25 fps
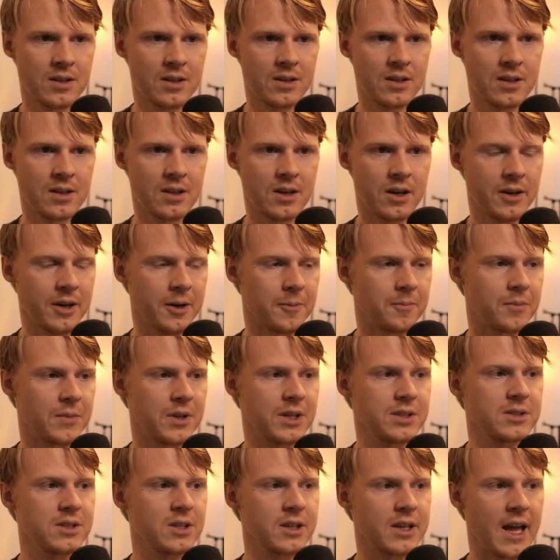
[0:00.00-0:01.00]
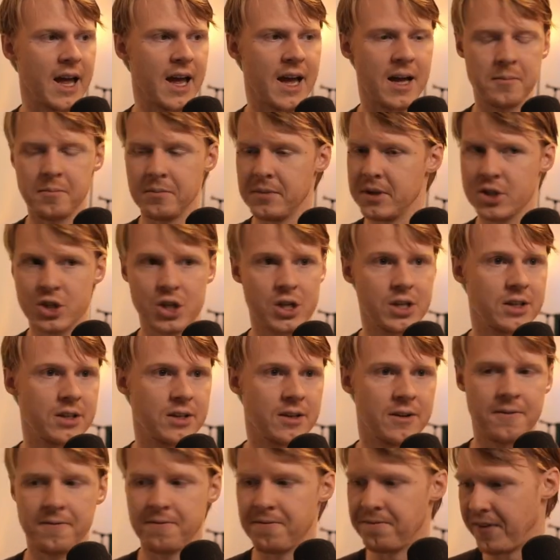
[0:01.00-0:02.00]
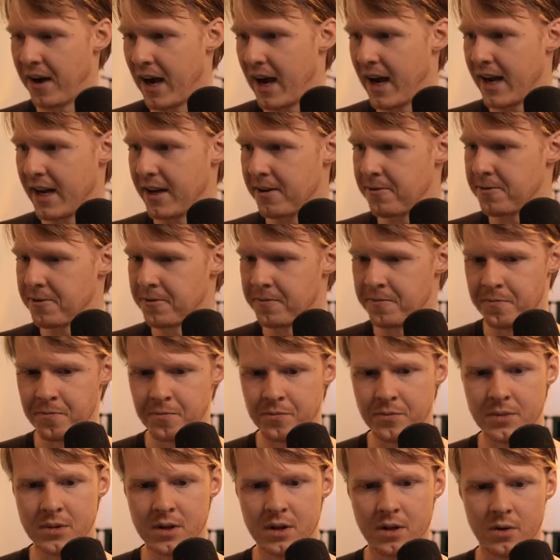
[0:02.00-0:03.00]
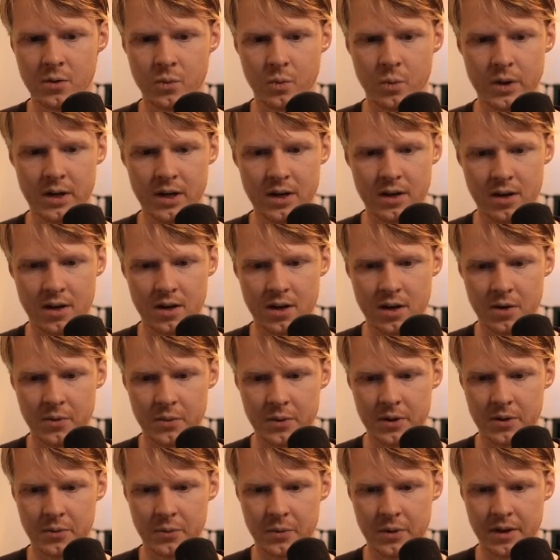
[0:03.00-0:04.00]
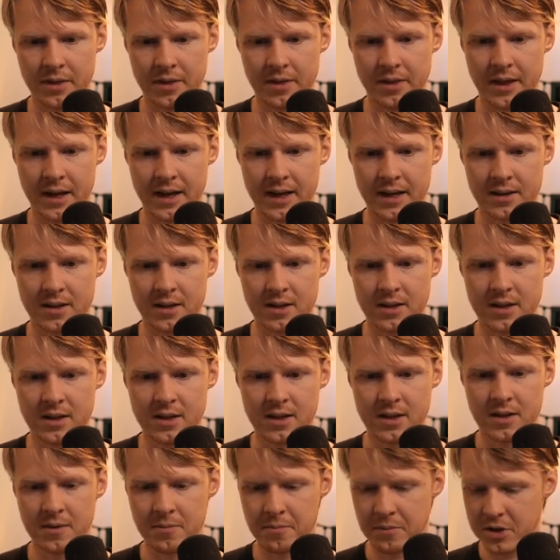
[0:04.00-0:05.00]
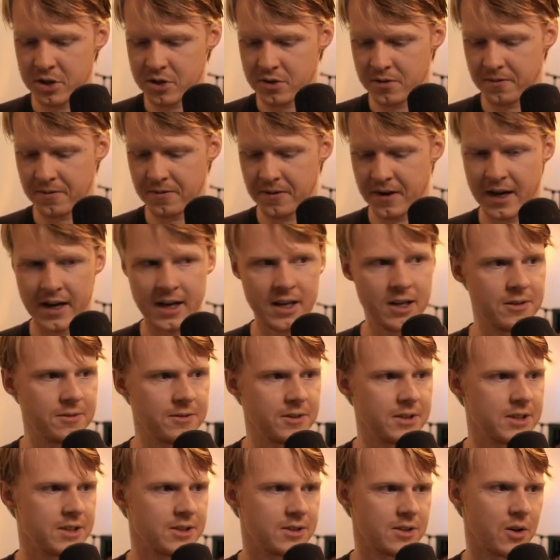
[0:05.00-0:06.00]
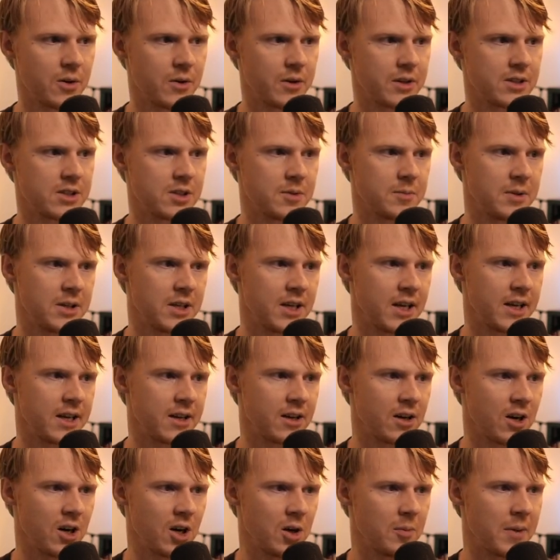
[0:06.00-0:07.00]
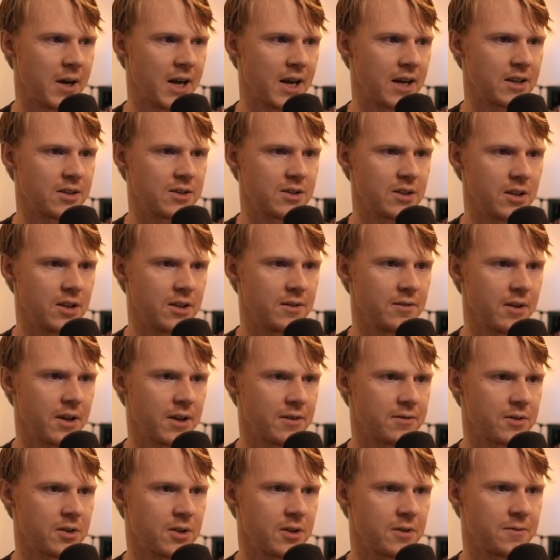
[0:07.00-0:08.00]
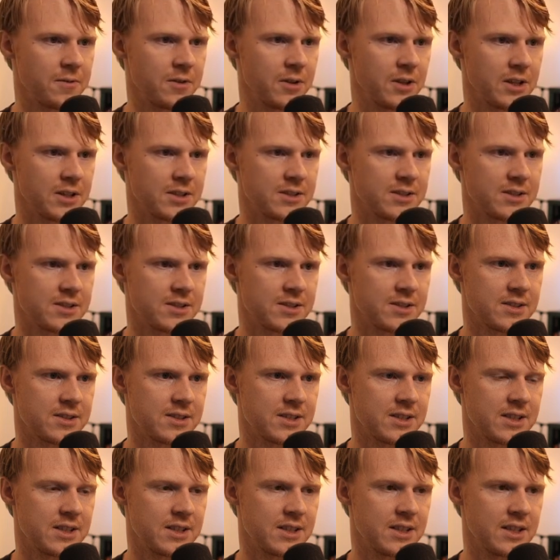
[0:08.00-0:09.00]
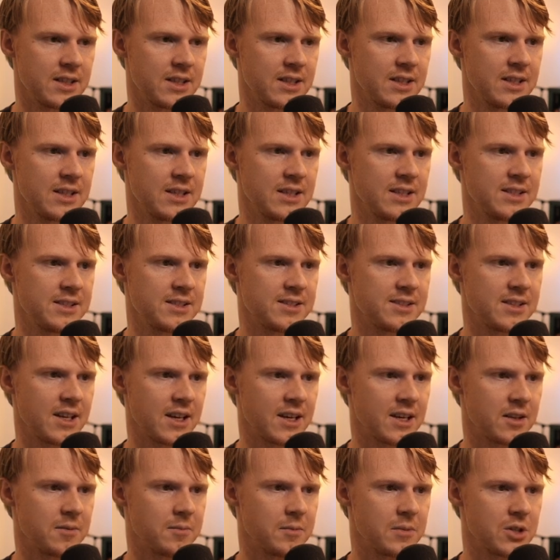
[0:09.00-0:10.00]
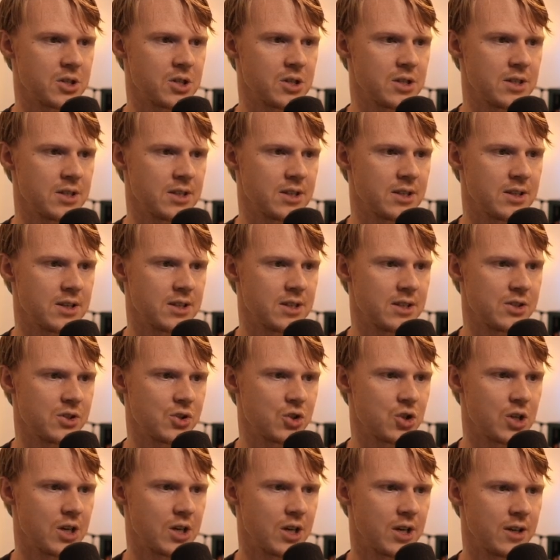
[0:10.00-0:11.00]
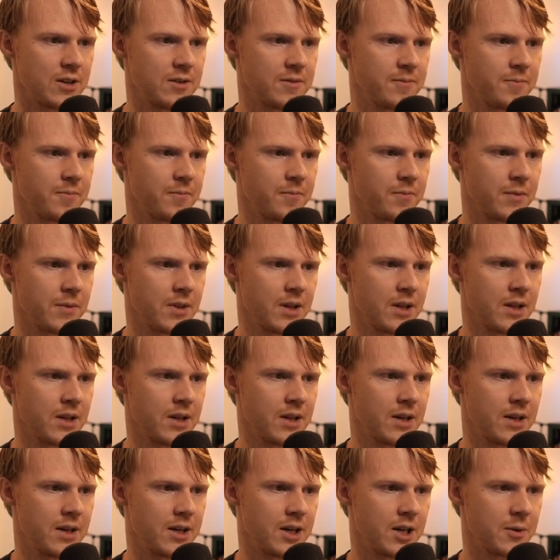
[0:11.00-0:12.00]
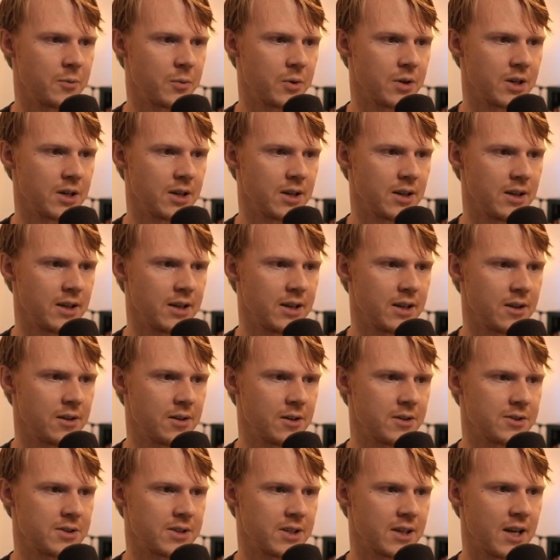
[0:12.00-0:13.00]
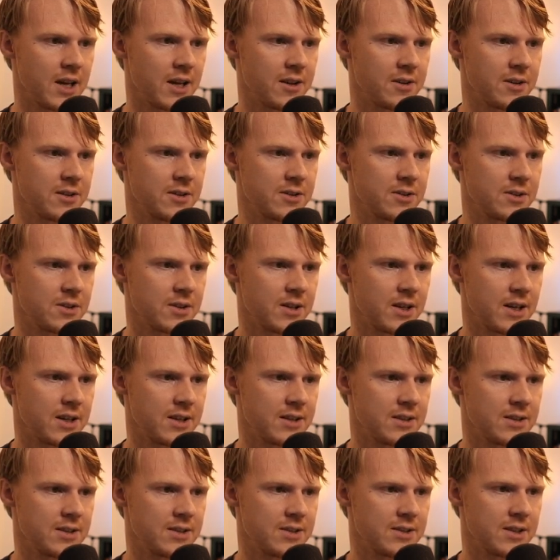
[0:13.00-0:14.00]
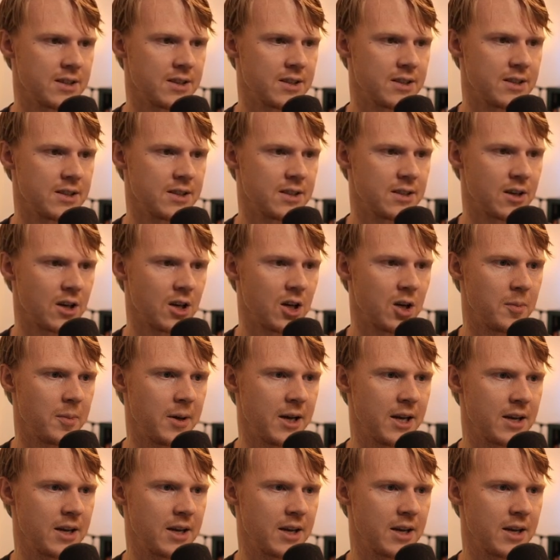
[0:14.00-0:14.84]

All right, let's look at mission 5. Where are we with that? Mission 5 is going to be a callback to Live Life to the Fullest. This is the second mission in this chain. We're going to link those together, so that is a callback.